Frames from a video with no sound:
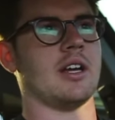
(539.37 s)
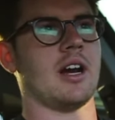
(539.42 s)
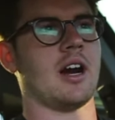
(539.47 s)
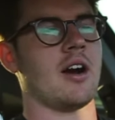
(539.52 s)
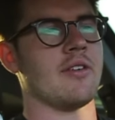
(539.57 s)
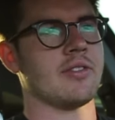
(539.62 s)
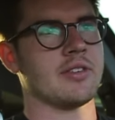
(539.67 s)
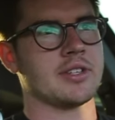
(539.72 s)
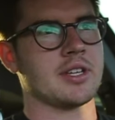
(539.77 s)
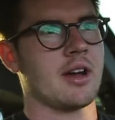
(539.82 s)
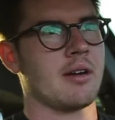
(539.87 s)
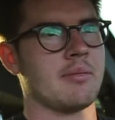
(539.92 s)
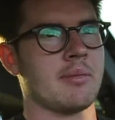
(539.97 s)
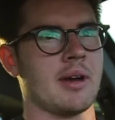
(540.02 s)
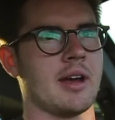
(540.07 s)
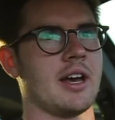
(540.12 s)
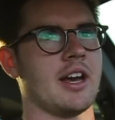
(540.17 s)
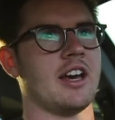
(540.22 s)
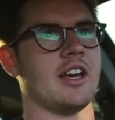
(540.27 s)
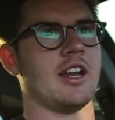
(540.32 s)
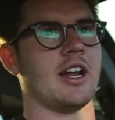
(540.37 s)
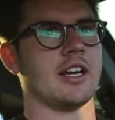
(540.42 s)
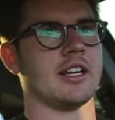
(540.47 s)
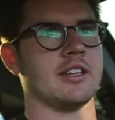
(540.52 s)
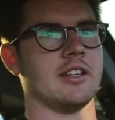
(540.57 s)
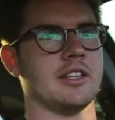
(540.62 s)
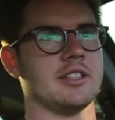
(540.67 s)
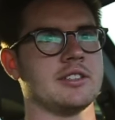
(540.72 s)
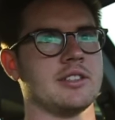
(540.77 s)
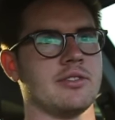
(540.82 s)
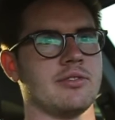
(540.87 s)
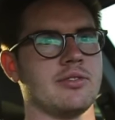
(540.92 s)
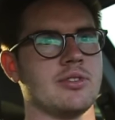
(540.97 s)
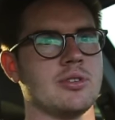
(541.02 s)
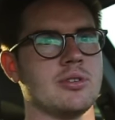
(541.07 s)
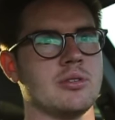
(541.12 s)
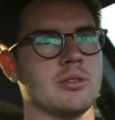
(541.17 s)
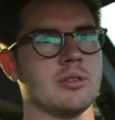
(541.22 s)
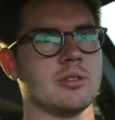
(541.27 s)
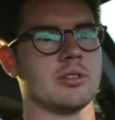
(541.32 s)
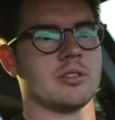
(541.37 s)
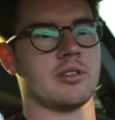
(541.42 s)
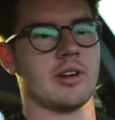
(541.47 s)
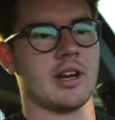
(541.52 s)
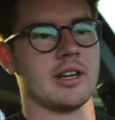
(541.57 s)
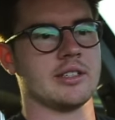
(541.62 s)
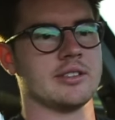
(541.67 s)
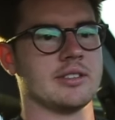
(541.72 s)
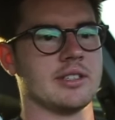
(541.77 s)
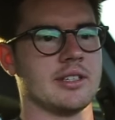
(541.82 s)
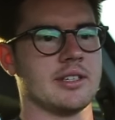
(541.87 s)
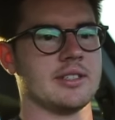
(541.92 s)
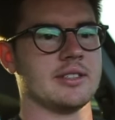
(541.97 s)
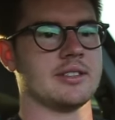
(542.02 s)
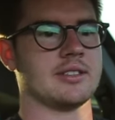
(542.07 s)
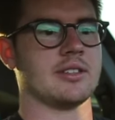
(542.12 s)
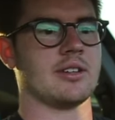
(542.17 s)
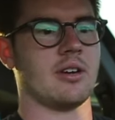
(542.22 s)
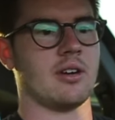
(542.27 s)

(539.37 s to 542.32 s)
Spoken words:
off the top of my head, I could list a few: Craigslist,